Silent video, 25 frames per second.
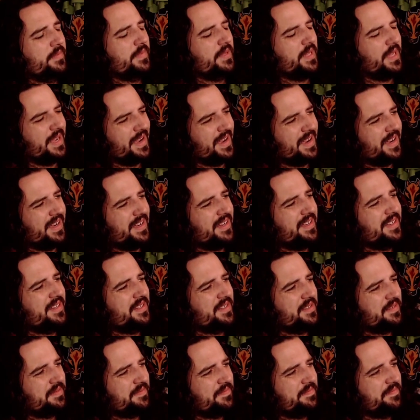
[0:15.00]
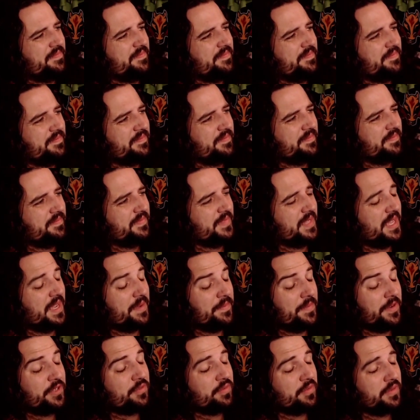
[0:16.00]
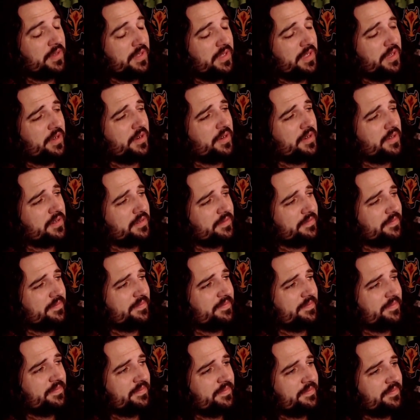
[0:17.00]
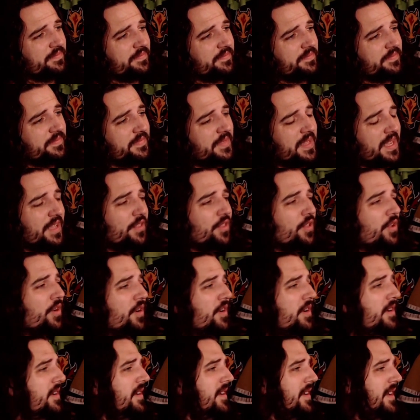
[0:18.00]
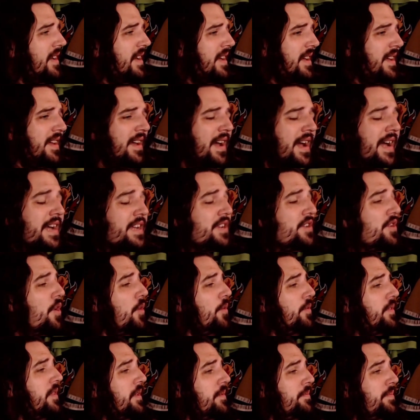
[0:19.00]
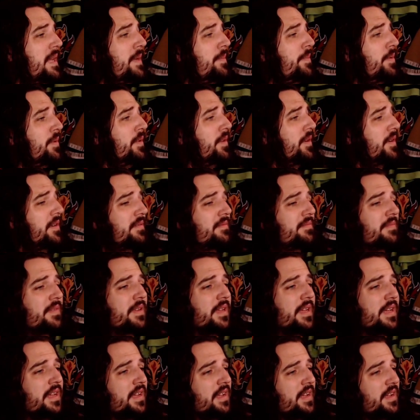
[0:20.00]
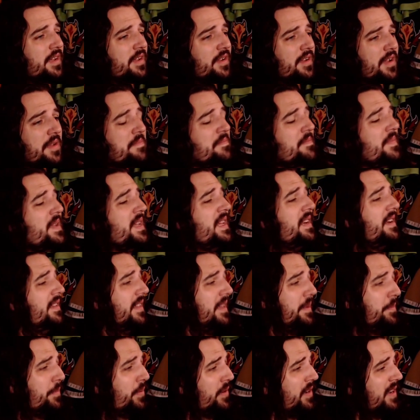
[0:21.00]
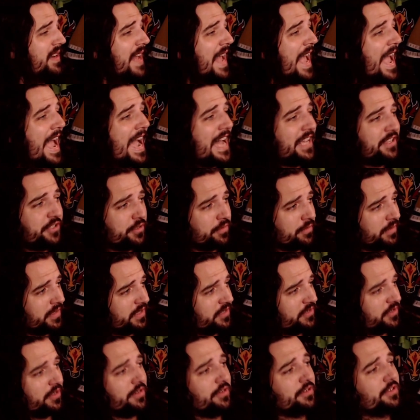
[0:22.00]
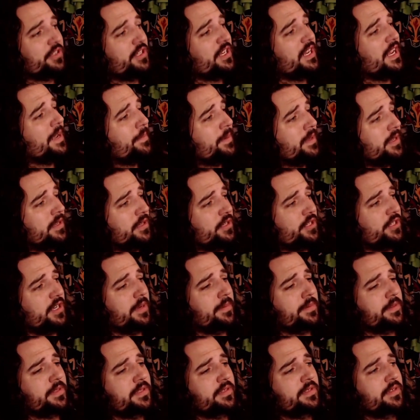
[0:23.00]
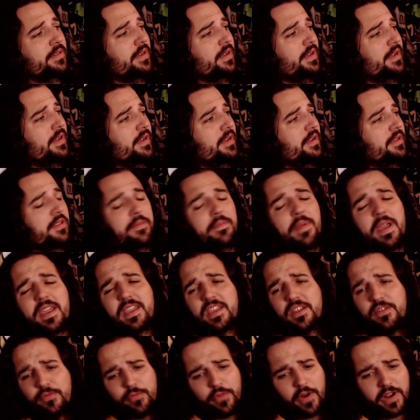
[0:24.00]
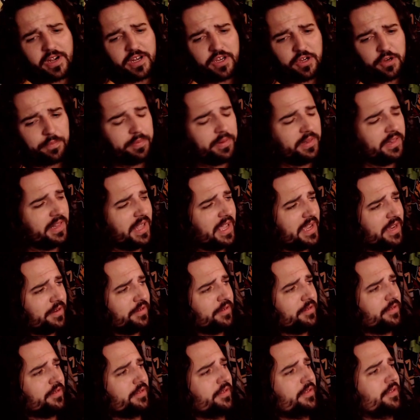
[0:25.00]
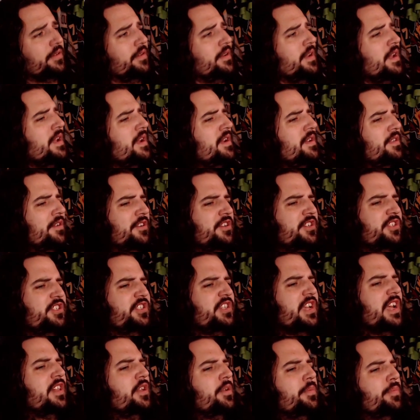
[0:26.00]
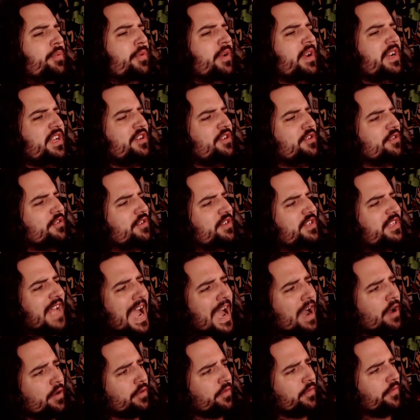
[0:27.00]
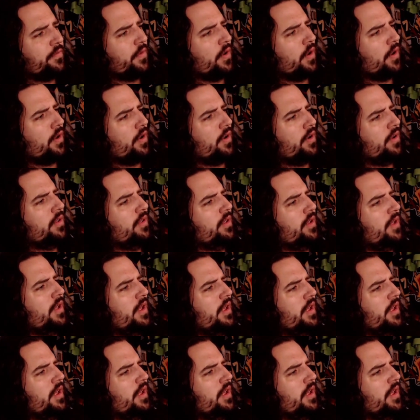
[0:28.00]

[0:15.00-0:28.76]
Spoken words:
Yeah, that must really hurt. And look, I know that people are immediately putting asterisks on your championships. They're making fun of your players. They're celebrating your downfall.